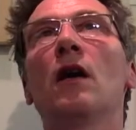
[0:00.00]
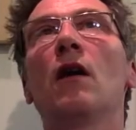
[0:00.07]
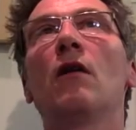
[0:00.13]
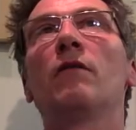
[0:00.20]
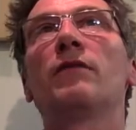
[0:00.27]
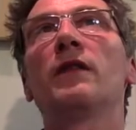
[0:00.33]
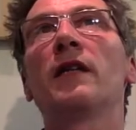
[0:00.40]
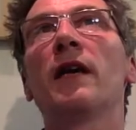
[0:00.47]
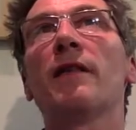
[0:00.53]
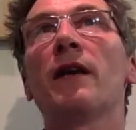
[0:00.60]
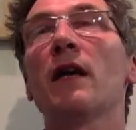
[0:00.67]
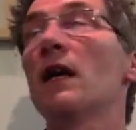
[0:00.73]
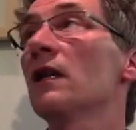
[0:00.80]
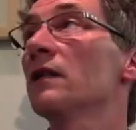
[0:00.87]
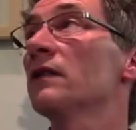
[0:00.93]
Of the other
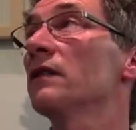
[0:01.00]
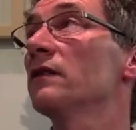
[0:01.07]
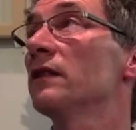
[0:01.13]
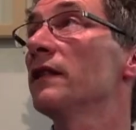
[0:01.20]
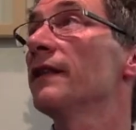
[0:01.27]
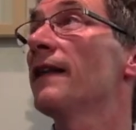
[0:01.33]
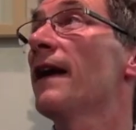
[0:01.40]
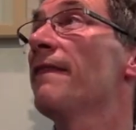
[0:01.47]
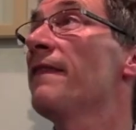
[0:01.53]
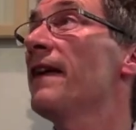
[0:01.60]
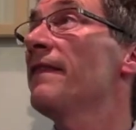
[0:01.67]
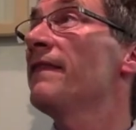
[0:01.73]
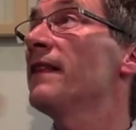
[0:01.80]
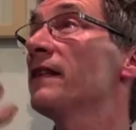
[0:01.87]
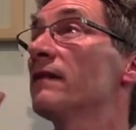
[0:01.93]
colours underneath, and
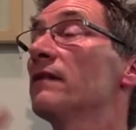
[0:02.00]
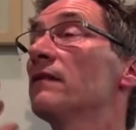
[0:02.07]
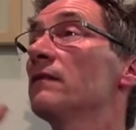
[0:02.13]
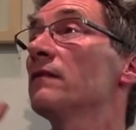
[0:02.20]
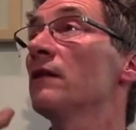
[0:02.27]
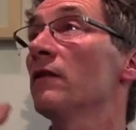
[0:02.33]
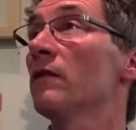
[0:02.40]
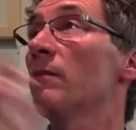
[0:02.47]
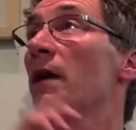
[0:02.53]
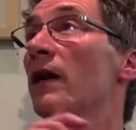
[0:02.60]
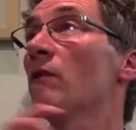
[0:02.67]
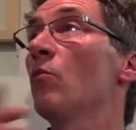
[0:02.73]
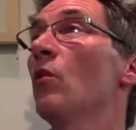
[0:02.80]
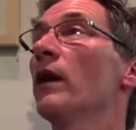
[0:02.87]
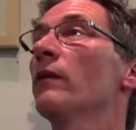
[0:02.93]
then the
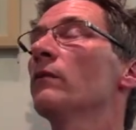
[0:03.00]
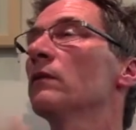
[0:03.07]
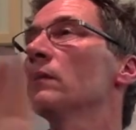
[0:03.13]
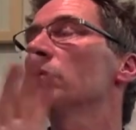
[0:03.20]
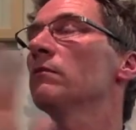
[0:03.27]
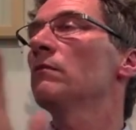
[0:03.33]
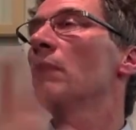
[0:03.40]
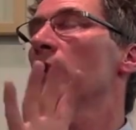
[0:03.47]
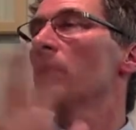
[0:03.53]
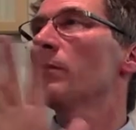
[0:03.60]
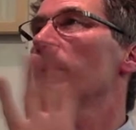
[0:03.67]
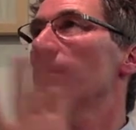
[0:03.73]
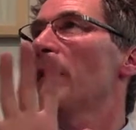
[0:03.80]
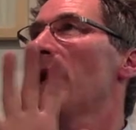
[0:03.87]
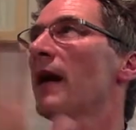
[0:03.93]
black and white might not
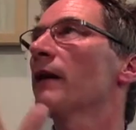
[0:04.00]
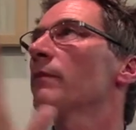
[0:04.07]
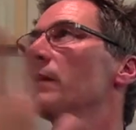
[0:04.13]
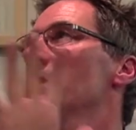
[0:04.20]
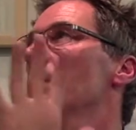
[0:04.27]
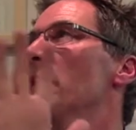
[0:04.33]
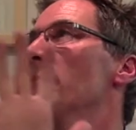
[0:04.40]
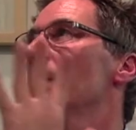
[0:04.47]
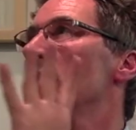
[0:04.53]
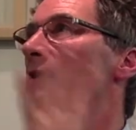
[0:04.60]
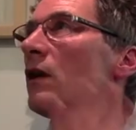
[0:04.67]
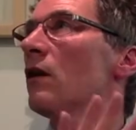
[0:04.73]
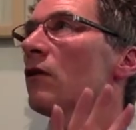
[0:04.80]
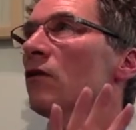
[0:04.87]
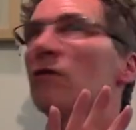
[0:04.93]
be black, but it might be a
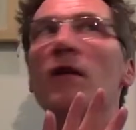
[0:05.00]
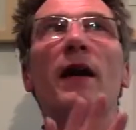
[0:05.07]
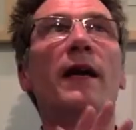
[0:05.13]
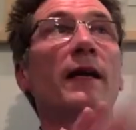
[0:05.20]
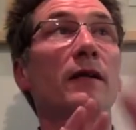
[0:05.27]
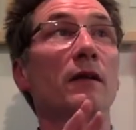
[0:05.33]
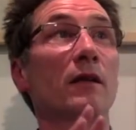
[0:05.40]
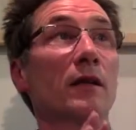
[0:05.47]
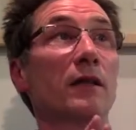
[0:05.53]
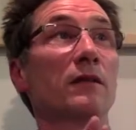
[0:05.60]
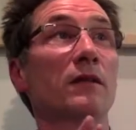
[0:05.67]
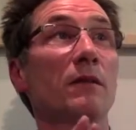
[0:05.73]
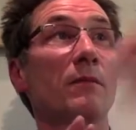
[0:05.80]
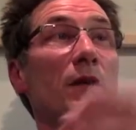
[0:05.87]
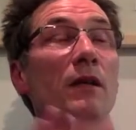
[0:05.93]
dark grey, and like in
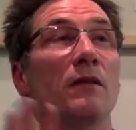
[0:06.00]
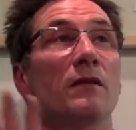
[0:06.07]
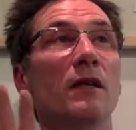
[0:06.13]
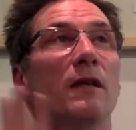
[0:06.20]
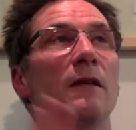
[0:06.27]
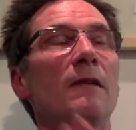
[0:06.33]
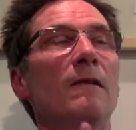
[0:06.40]
some of those,